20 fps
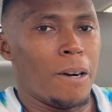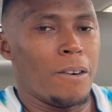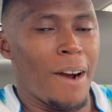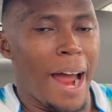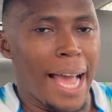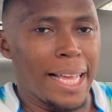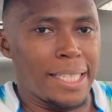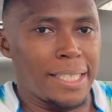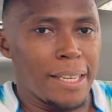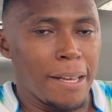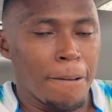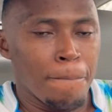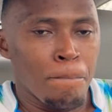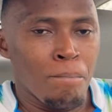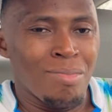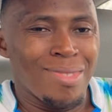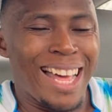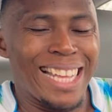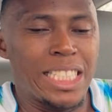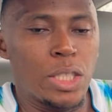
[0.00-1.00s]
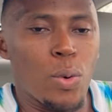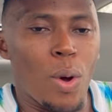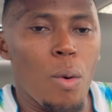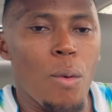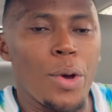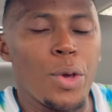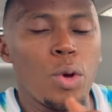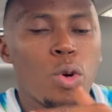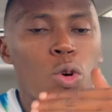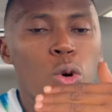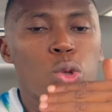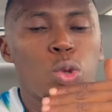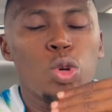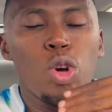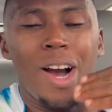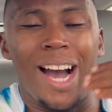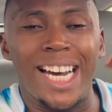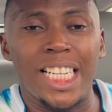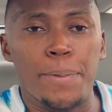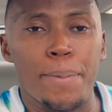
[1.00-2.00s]
right? That is why when you go to
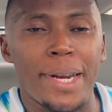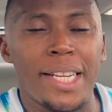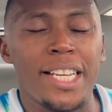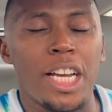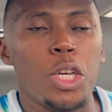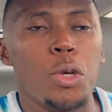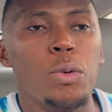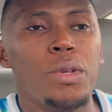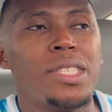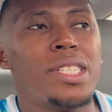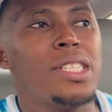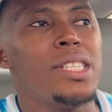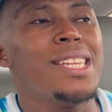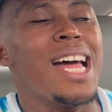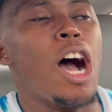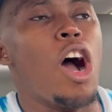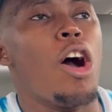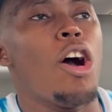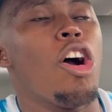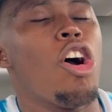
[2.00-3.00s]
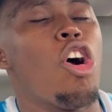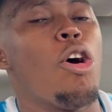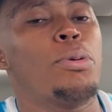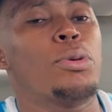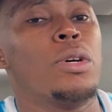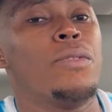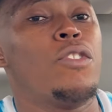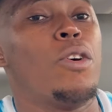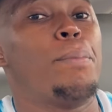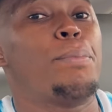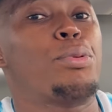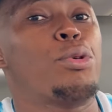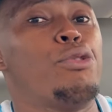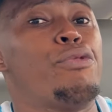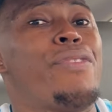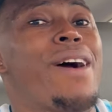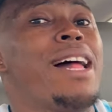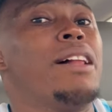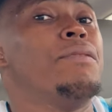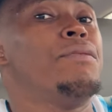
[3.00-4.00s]
your ads manager, you will see that option for
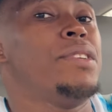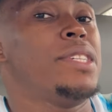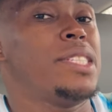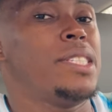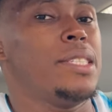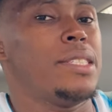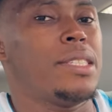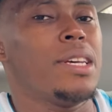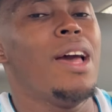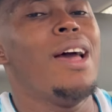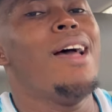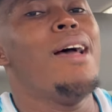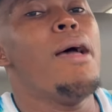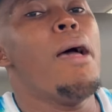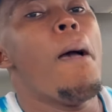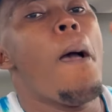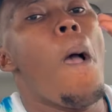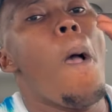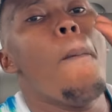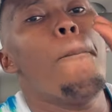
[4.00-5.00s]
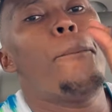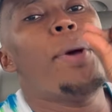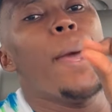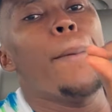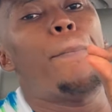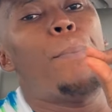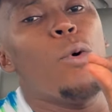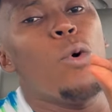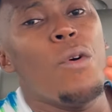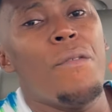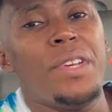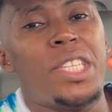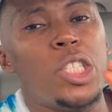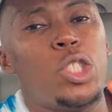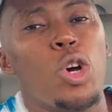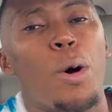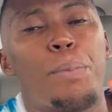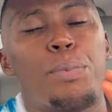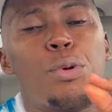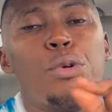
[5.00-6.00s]
profile visit. People will
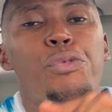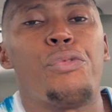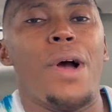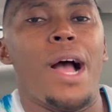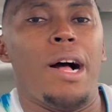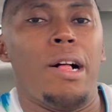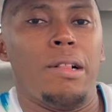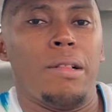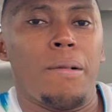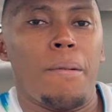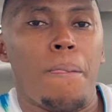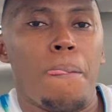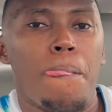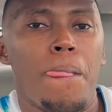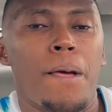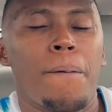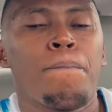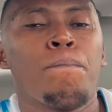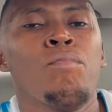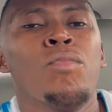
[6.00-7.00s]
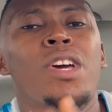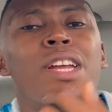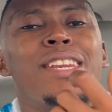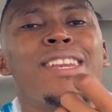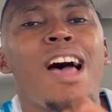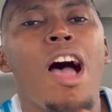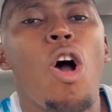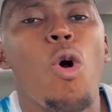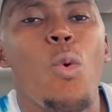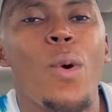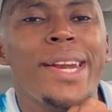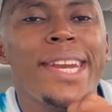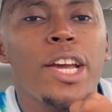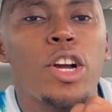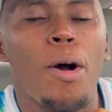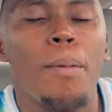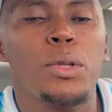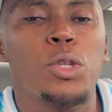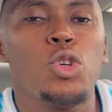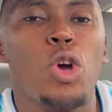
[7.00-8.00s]
visit your profile. Now, when
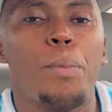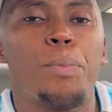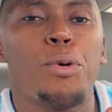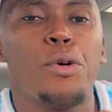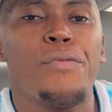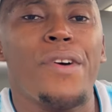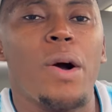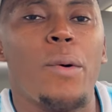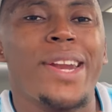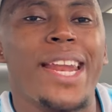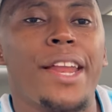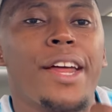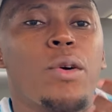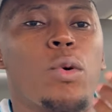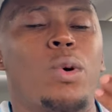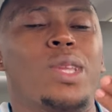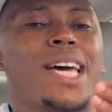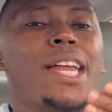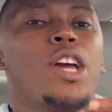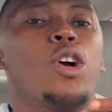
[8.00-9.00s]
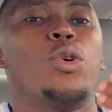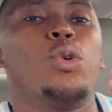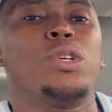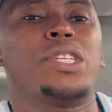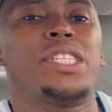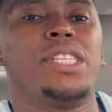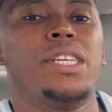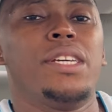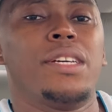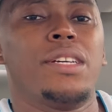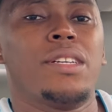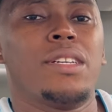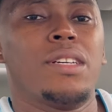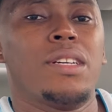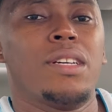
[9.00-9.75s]
they come to your profile, what are they, what are they going to see?